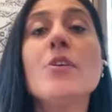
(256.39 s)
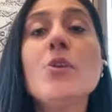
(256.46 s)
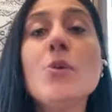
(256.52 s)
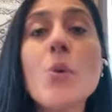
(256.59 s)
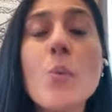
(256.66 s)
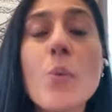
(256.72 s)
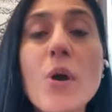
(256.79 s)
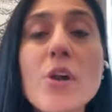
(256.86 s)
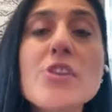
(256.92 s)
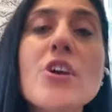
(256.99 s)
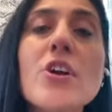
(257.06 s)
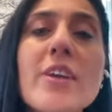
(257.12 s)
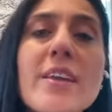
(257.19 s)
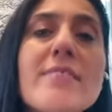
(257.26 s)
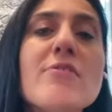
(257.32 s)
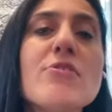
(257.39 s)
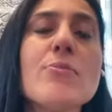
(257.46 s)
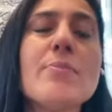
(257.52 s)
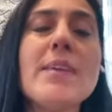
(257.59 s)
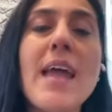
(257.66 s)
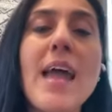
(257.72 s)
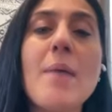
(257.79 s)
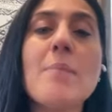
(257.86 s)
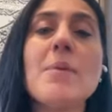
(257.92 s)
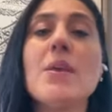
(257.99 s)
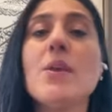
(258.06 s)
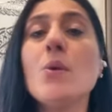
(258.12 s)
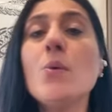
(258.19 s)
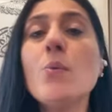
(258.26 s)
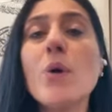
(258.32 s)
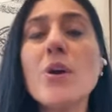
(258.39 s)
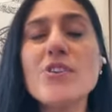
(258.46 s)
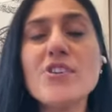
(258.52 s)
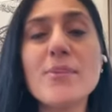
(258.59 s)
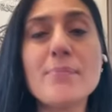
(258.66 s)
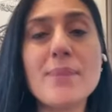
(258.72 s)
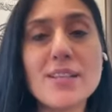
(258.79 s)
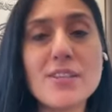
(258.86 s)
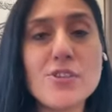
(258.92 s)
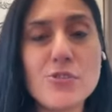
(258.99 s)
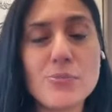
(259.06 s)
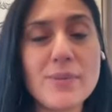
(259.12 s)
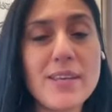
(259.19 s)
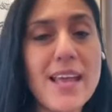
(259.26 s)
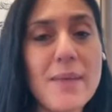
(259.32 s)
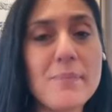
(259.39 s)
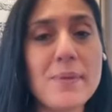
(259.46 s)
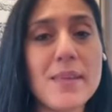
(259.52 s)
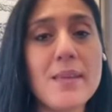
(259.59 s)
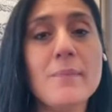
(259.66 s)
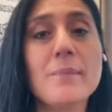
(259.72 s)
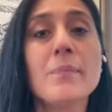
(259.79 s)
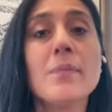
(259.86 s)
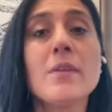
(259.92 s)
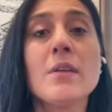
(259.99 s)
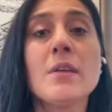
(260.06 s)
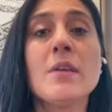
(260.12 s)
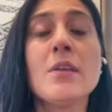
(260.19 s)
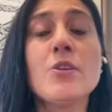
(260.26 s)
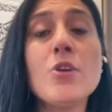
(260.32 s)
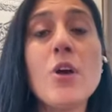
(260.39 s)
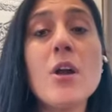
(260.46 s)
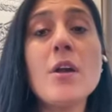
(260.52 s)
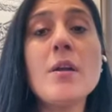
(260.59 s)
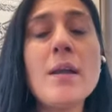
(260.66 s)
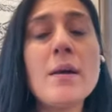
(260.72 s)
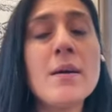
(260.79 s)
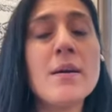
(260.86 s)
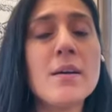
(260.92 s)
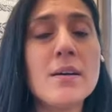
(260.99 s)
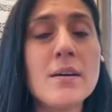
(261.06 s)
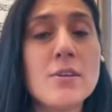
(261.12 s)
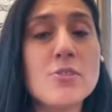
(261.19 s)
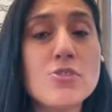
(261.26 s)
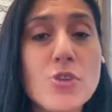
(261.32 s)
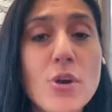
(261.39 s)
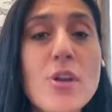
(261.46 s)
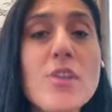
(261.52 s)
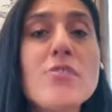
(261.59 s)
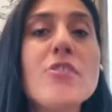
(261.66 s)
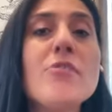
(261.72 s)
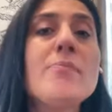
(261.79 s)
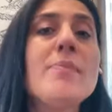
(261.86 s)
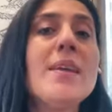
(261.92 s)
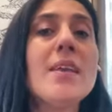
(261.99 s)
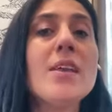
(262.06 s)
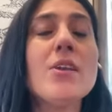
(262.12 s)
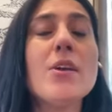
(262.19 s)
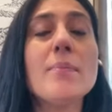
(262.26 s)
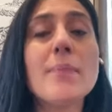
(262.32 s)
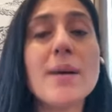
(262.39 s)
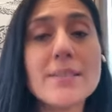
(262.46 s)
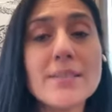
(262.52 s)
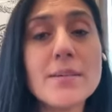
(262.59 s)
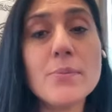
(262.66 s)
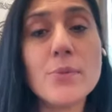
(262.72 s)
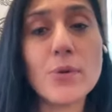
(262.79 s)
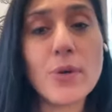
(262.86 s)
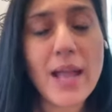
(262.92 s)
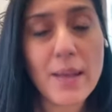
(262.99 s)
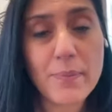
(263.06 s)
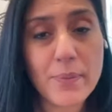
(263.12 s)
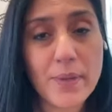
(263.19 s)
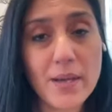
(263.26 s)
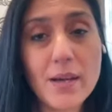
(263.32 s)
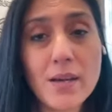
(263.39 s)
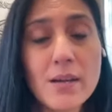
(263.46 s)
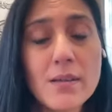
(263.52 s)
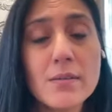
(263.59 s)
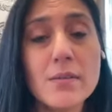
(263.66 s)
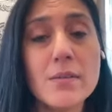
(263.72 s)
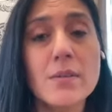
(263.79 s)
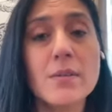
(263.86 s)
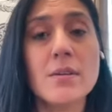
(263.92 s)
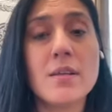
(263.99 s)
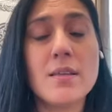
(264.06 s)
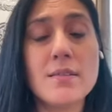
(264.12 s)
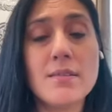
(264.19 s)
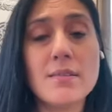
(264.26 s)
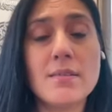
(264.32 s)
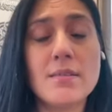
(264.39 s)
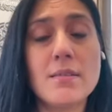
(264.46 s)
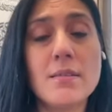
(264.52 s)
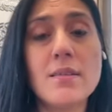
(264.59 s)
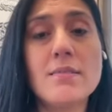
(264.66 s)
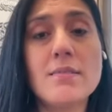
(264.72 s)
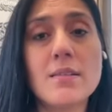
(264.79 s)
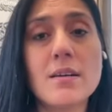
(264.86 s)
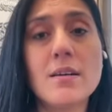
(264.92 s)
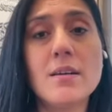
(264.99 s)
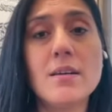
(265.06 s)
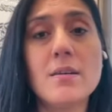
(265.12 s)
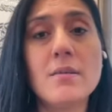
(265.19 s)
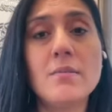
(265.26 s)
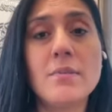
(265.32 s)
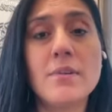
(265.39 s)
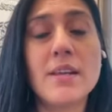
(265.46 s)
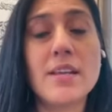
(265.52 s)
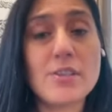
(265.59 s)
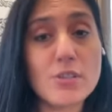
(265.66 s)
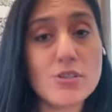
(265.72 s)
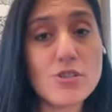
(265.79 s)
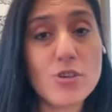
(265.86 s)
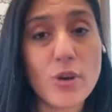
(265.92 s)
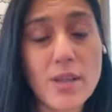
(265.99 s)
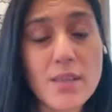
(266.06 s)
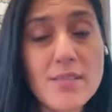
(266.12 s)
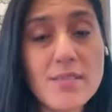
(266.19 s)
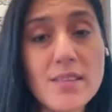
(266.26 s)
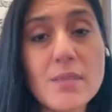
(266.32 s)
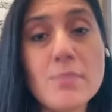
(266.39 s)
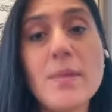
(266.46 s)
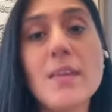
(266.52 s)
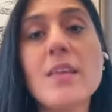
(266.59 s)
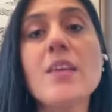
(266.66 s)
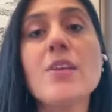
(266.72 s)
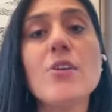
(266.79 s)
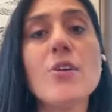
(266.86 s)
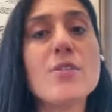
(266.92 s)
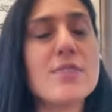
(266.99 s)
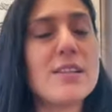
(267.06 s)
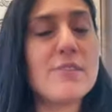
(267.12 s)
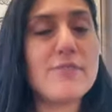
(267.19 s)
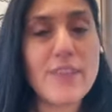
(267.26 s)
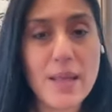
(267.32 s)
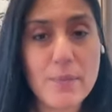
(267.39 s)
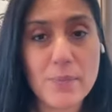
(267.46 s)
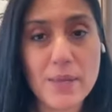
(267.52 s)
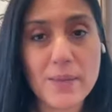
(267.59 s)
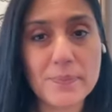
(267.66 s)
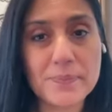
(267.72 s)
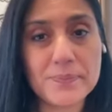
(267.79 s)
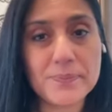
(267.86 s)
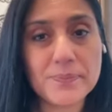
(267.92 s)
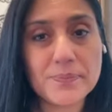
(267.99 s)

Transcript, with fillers: You want your kids to be happy. You want your mother to be happy. Your uh, choice of making your mother more happier is is a greater choice than making yourself happy.